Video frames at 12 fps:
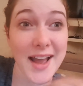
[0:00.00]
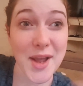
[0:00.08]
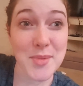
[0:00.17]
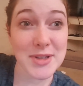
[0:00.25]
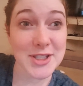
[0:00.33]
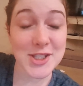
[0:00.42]

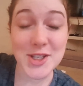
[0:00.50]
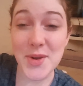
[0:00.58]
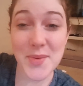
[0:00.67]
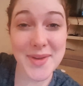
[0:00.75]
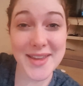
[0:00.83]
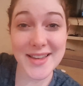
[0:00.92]
I'm
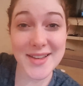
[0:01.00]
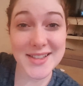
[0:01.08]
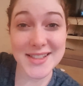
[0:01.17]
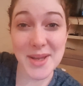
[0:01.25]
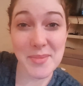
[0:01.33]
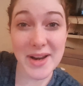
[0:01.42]
assuming
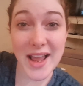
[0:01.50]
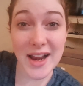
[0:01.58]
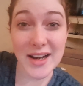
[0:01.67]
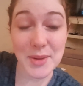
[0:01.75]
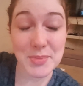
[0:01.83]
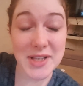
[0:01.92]
somebody had
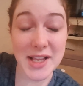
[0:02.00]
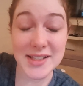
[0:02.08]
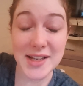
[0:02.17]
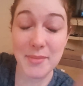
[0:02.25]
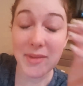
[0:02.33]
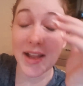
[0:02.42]
an upset
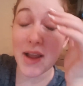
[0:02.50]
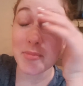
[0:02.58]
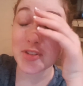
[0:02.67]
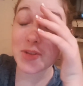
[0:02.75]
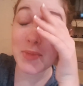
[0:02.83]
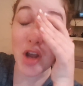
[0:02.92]
stomach. I'm
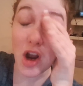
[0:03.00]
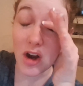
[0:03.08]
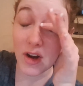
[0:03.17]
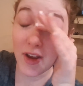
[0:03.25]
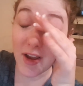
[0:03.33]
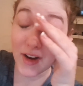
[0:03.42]
assuming
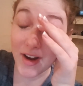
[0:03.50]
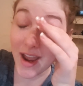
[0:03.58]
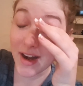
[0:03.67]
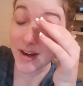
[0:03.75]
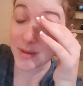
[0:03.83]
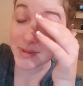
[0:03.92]
our dog
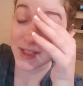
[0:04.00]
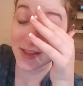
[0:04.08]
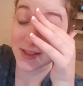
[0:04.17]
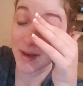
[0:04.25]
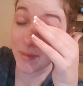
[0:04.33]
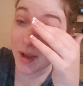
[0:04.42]
had an
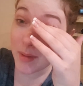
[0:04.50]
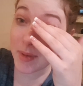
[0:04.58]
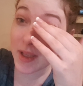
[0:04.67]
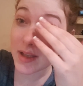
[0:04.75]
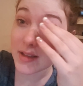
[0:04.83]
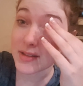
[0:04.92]
upset stomach
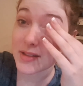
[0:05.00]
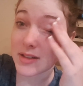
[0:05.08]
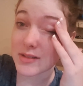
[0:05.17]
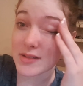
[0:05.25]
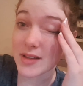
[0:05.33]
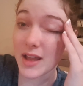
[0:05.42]
because
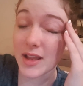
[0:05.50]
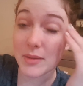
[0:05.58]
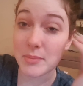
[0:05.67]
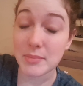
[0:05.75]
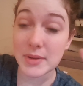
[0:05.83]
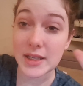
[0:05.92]
there's like
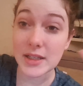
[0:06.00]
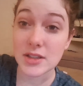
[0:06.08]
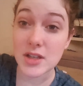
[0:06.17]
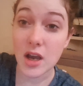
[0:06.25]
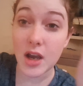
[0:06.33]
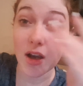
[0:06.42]
big
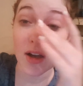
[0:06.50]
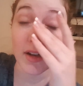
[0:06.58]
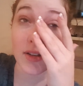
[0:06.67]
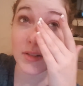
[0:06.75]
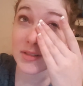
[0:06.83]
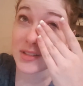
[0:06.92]

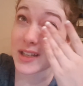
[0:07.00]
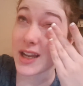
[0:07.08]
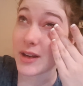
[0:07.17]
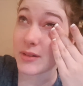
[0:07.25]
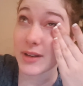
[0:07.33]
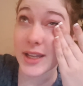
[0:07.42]
dog
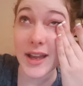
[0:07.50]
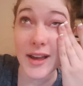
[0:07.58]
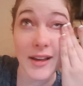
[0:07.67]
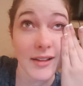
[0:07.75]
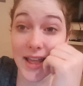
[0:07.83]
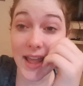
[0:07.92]

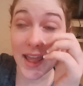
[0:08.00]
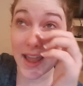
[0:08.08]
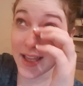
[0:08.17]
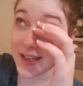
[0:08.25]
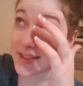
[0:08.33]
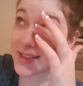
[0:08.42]
diarrhea
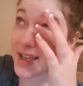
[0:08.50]
and